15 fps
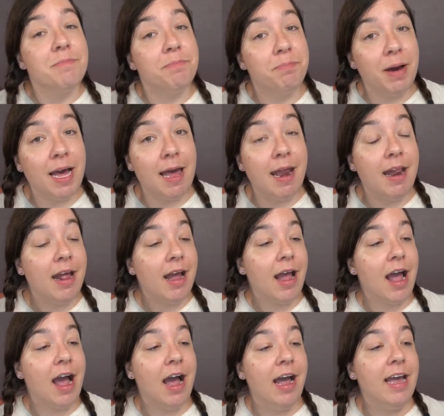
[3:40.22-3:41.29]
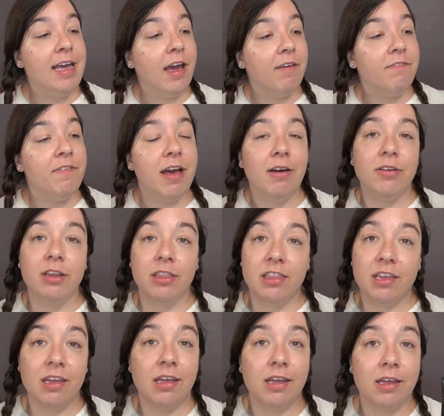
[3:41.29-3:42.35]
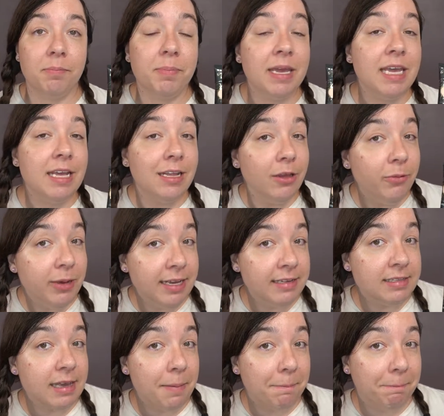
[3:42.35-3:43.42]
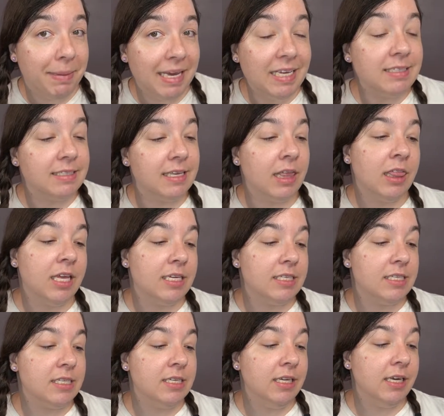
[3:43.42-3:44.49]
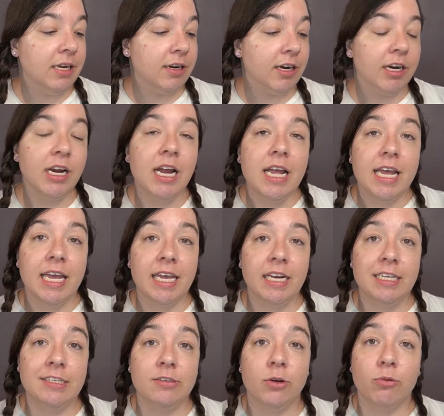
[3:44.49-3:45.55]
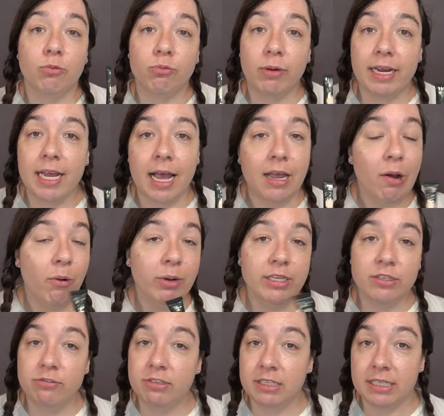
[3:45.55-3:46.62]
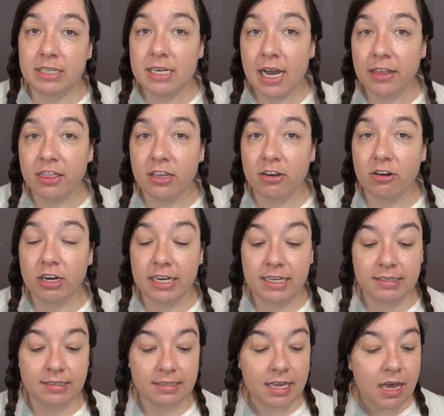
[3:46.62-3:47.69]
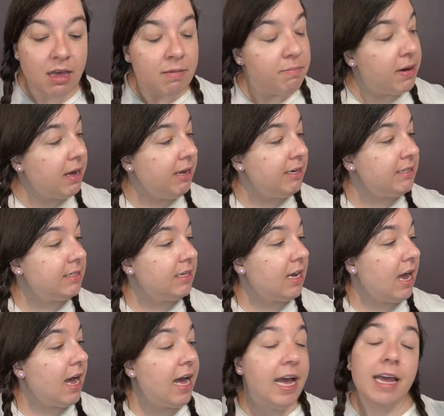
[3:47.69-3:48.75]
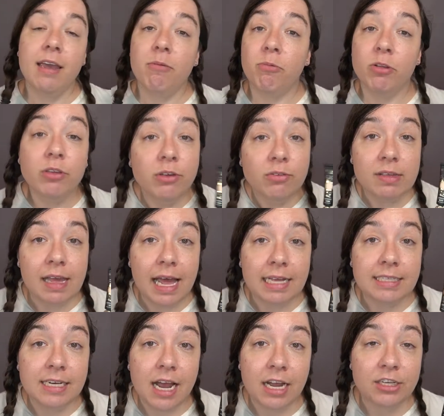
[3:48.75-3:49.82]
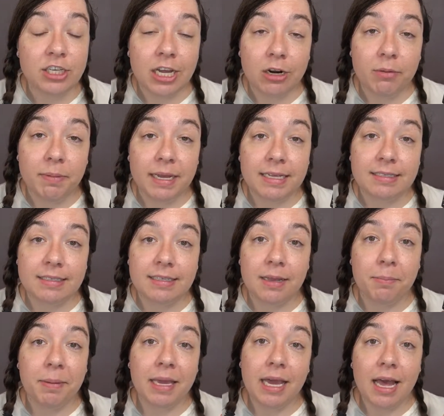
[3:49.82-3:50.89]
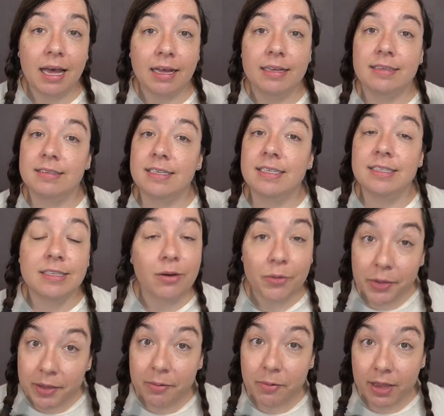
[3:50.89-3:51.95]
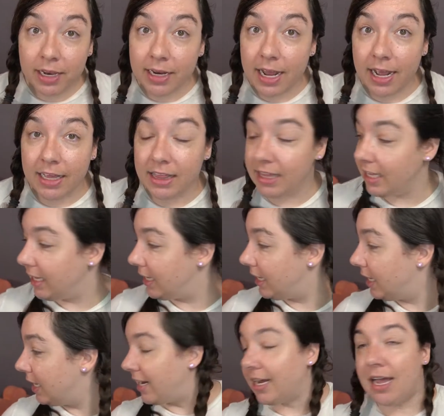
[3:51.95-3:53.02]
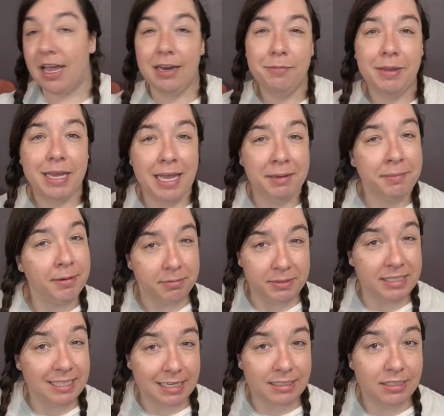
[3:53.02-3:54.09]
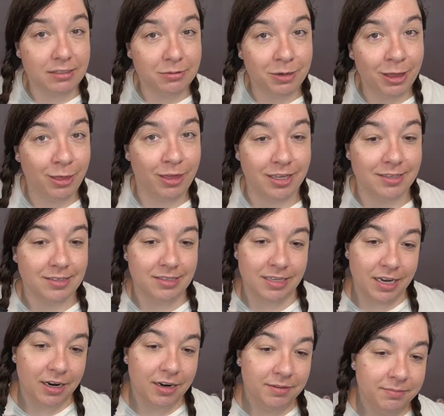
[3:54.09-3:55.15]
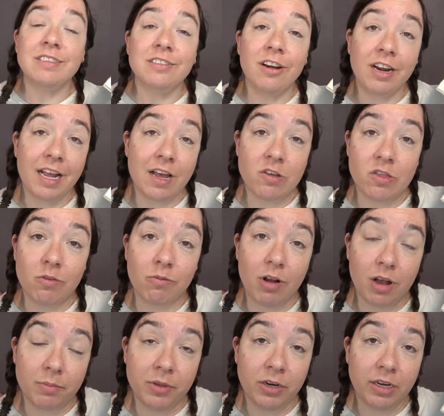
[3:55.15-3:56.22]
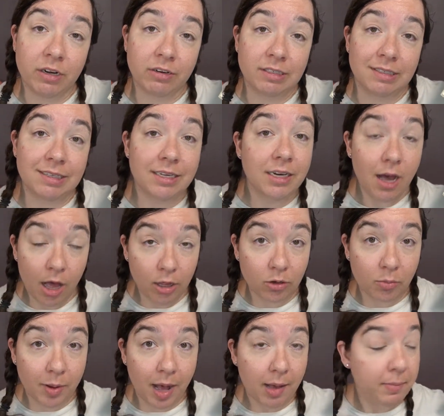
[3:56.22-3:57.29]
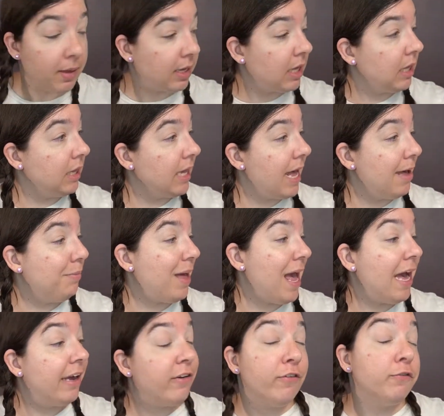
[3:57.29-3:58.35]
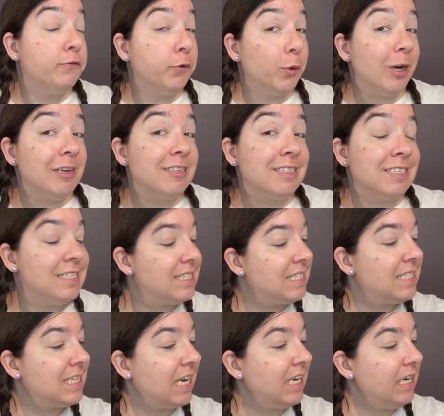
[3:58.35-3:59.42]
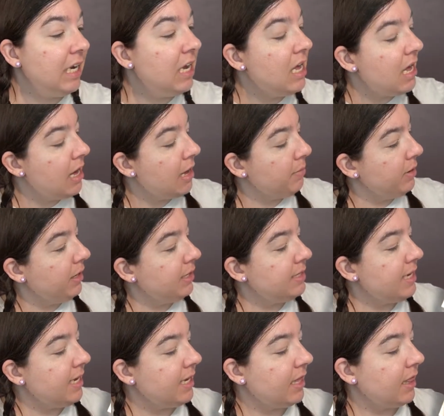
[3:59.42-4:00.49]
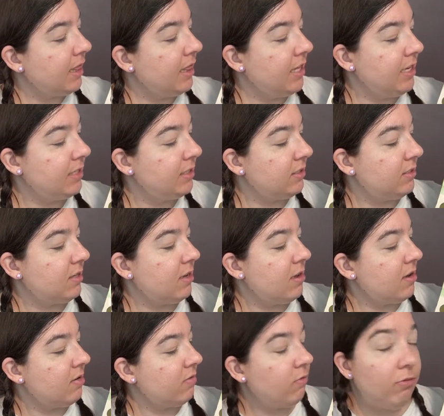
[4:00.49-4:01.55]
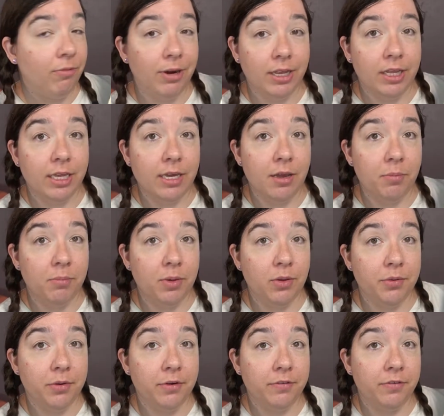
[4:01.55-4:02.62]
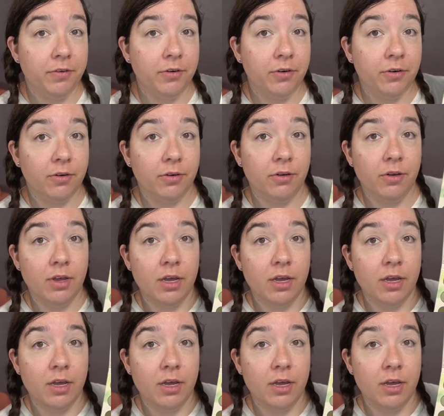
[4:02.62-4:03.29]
but I found the P. Louise base this year. It is great. I always use it to cut the crease, but I will use it as an eyeshadow base because it's the only one I think that I kind of became obsessed with this year. Starting out in the Raw Beauty Christie Colourpop collab At Forest Sight, I'm going to take this really beautiful